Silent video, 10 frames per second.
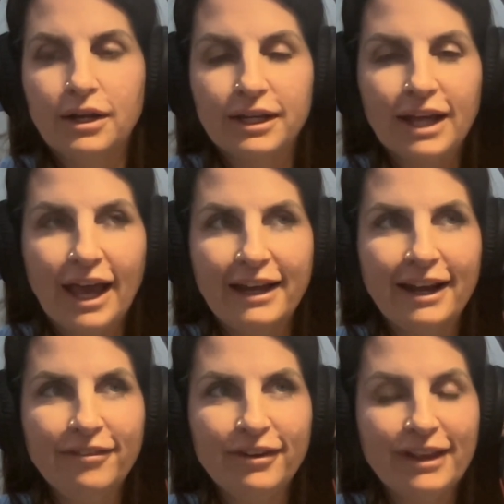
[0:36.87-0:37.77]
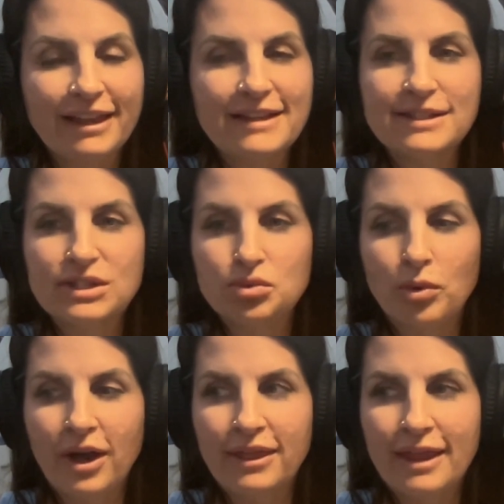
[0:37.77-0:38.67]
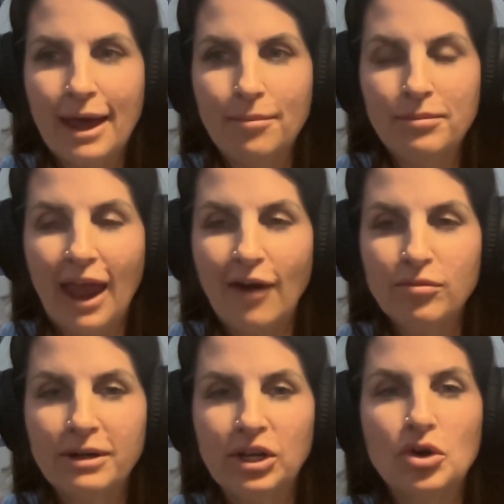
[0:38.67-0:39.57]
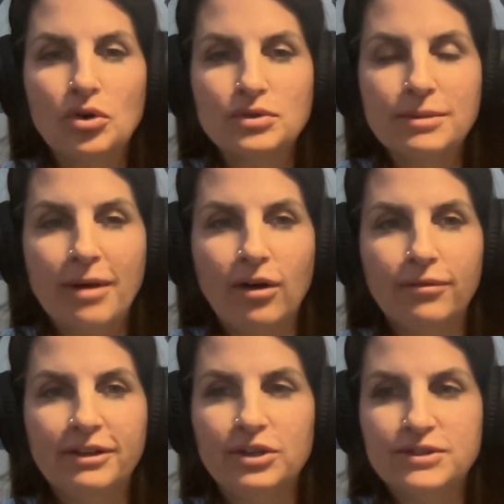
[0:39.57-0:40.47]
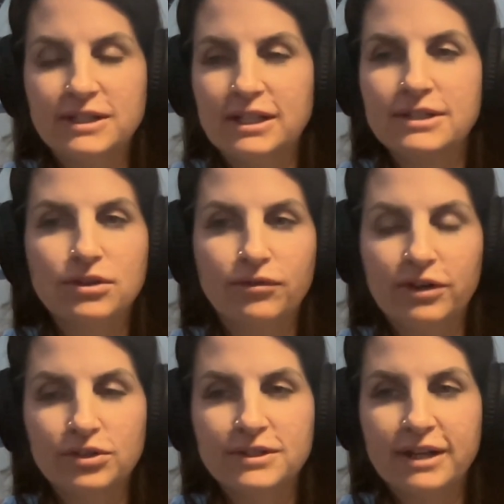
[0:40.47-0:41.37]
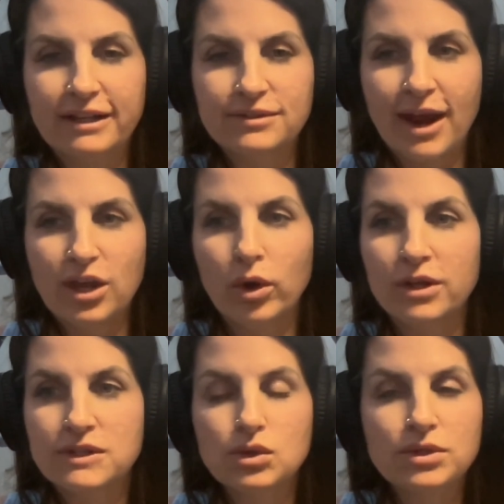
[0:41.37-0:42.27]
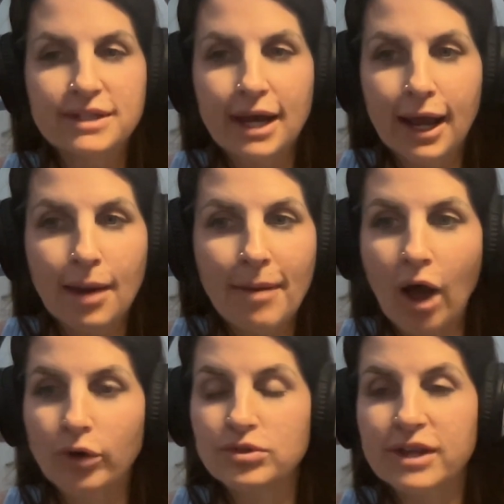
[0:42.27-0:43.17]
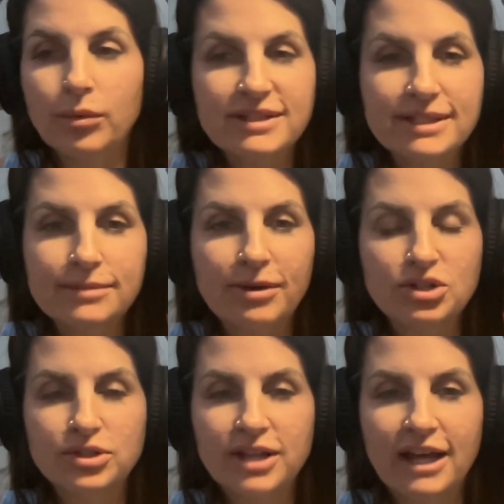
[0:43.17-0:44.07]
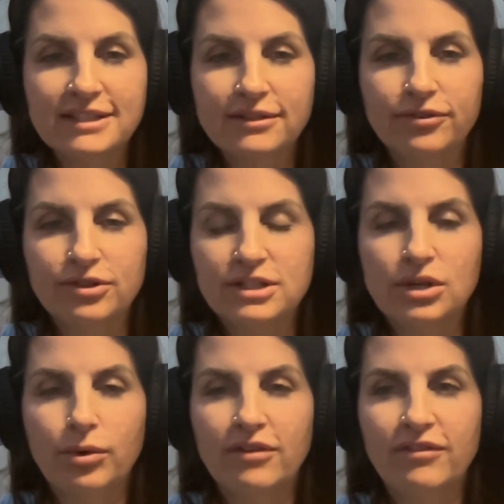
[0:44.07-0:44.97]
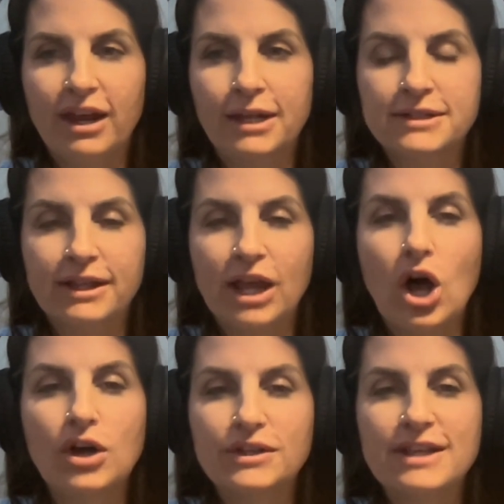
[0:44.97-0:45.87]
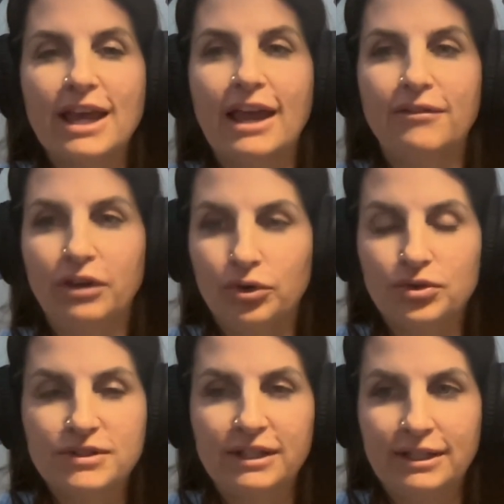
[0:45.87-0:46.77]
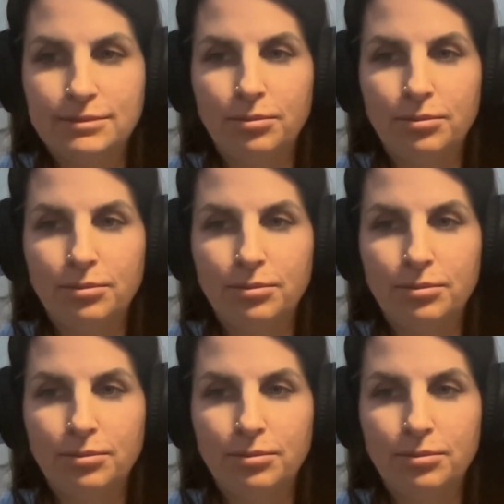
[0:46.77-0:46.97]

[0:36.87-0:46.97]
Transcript: Yeah, and I feel like this is one that everybody knows about Finkelstein's or Finkelstein's, right? You get students that come out and you say, "What's the special test for DeQuervain's?" And they all say Finkelstein's.